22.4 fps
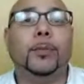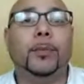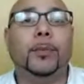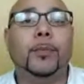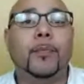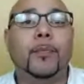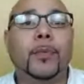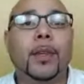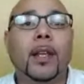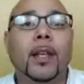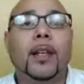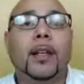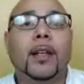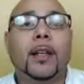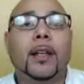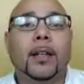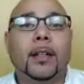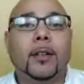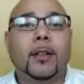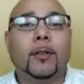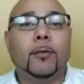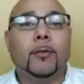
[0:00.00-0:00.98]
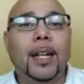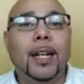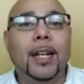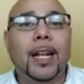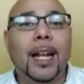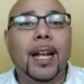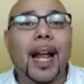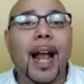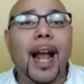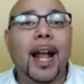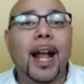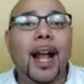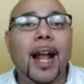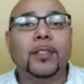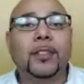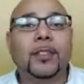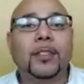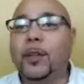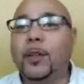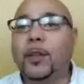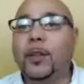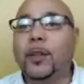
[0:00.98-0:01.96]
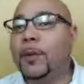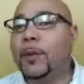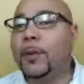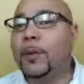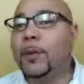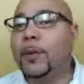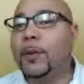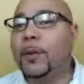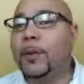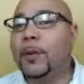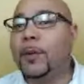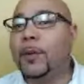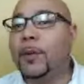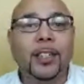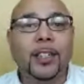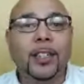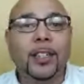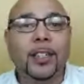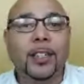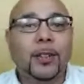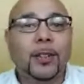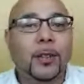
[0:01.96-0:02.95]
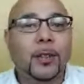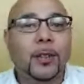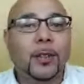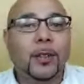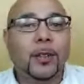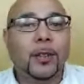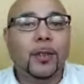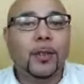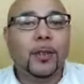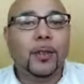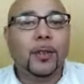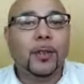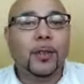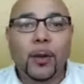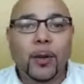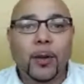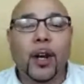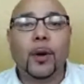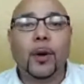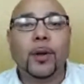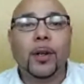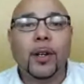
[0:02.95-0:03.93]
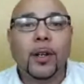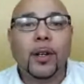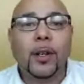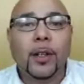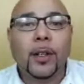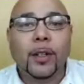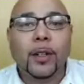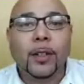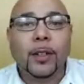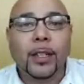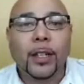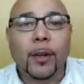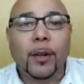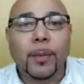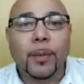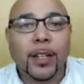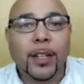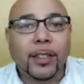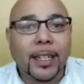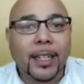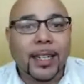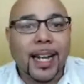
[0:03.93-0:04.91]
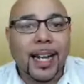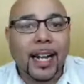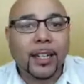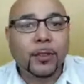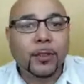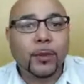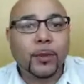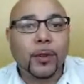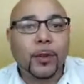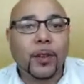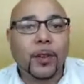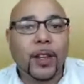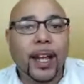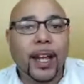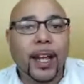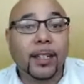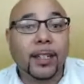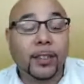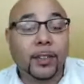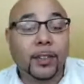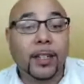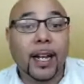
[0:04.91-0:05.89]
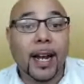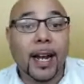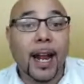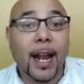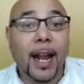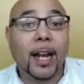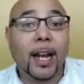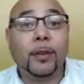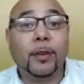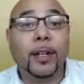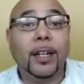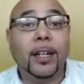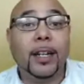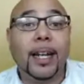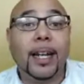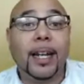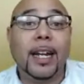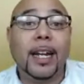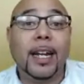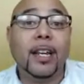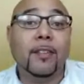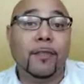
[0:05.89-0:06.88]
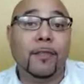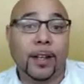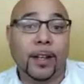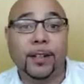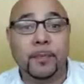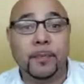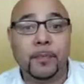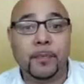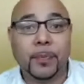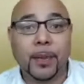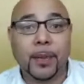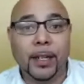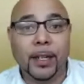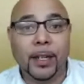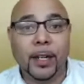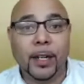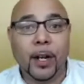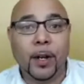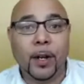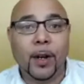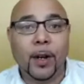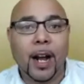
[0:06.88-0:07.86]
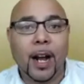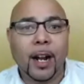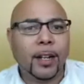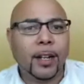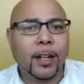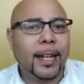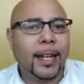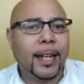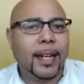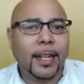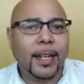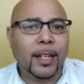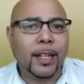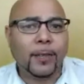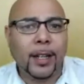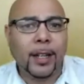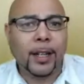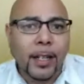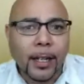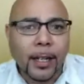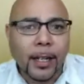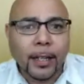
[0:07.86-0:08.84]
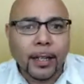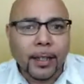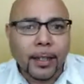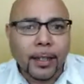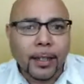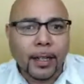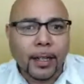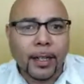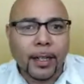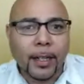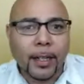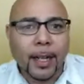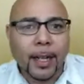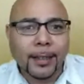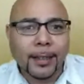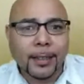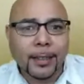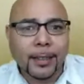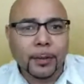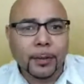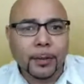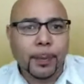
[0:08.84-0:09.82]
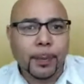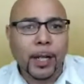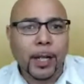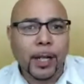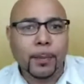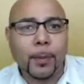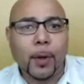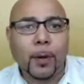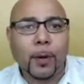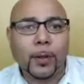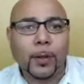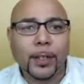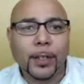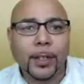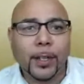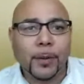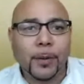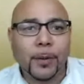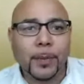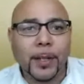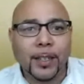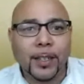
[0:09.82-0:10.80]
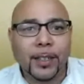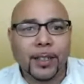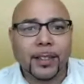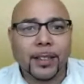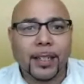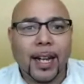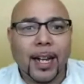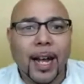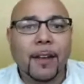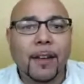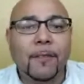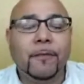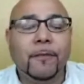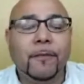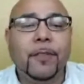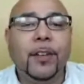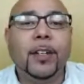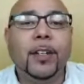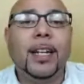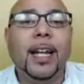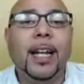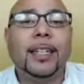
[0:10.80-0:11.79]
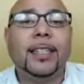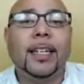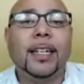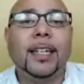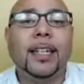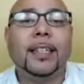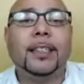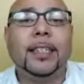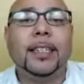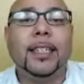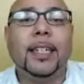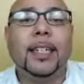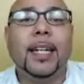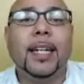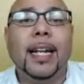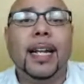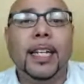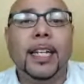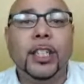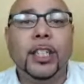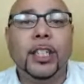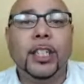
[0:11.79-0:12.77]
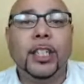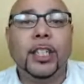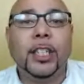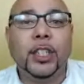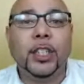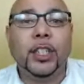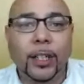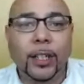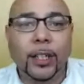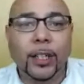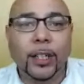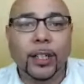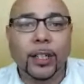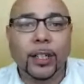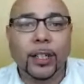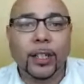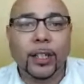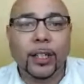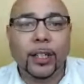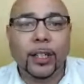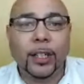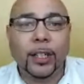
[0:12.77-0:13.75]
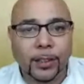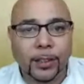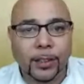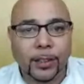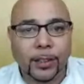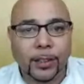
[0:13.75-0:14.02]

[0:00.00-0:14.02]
room, relax, go to the beach? Where do I go? You know, because the natural thing is to get angry and get even. You know, how do I get even at these people? You know, because I feel like they did an injustice